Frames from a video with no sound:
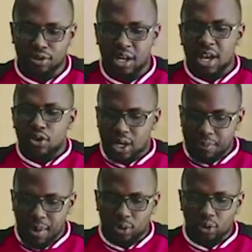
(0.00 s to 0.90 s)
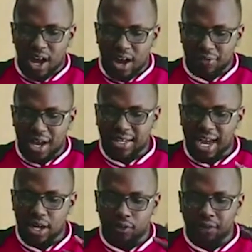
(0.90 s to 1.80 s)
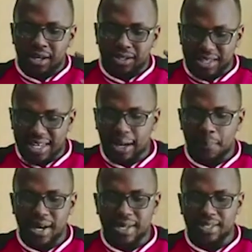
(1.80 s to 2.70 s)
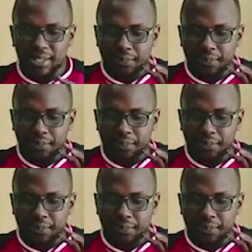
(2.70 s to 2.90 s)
You can be able to have that kind of syncability